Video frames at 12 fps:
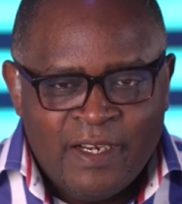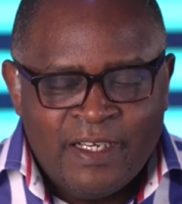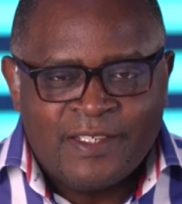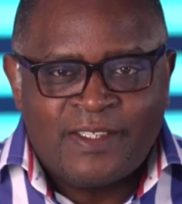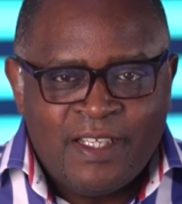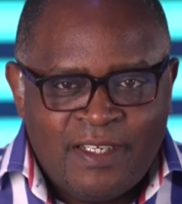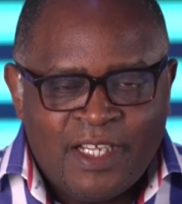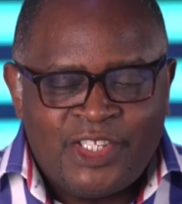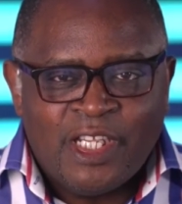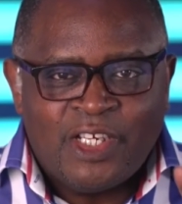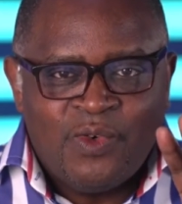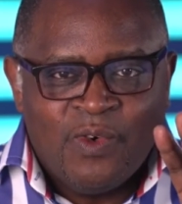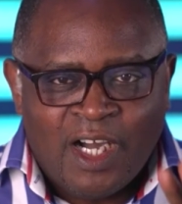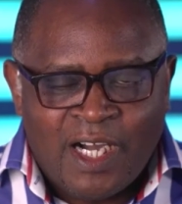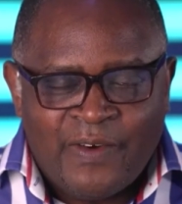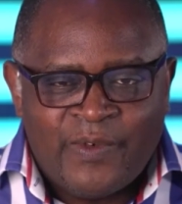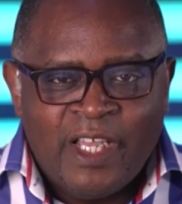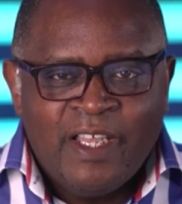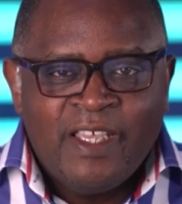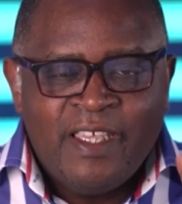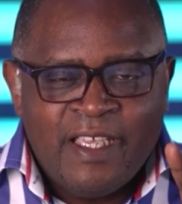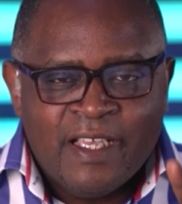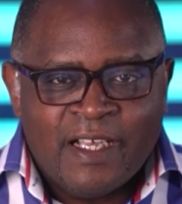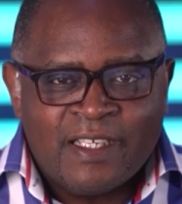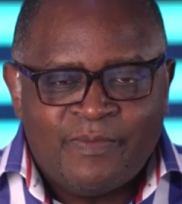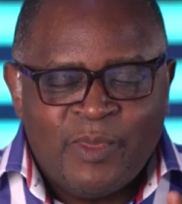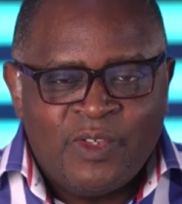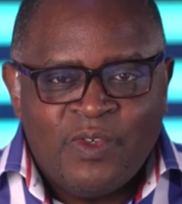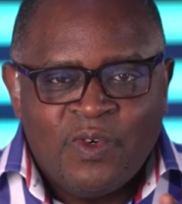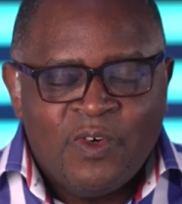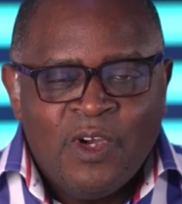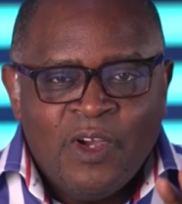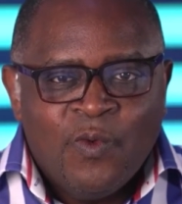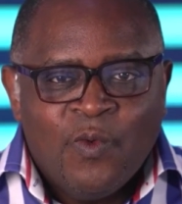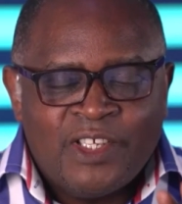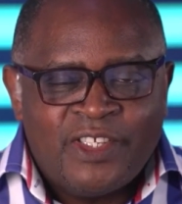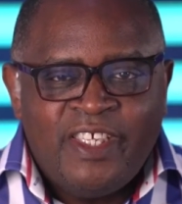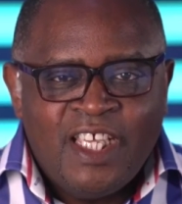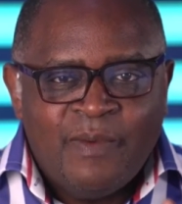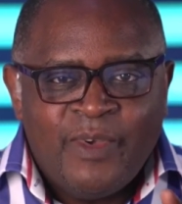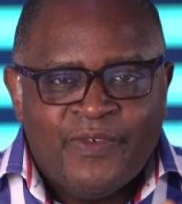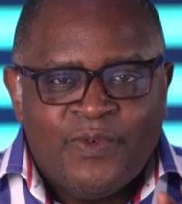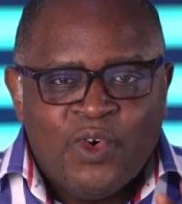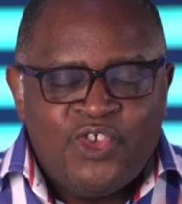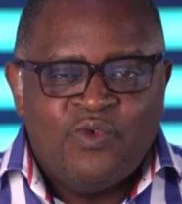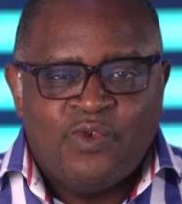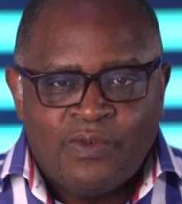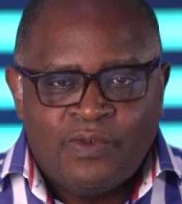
The status that you have was here before you.